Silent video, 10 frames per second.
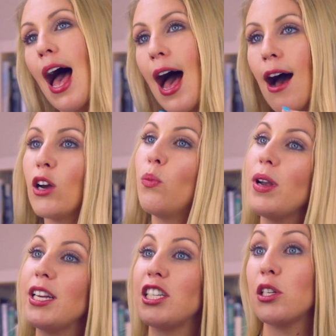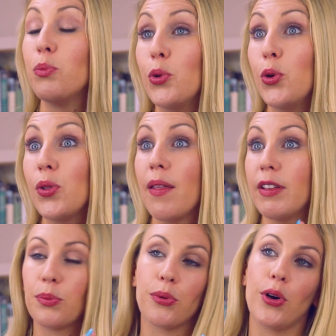how can we smooth out
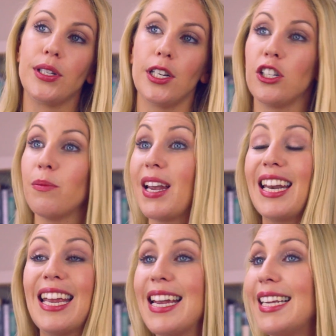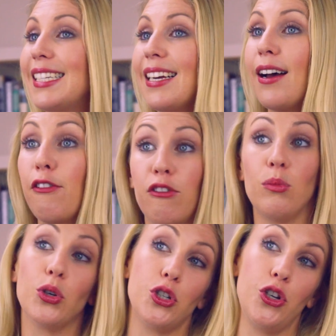this process to make it easier for
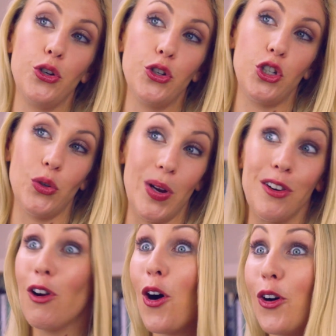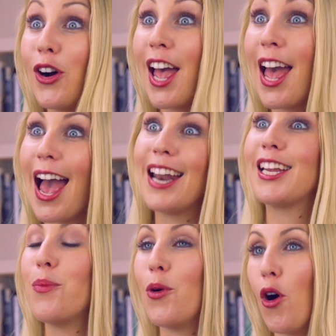more students to enroll and
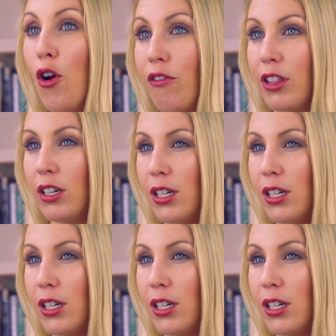get more over the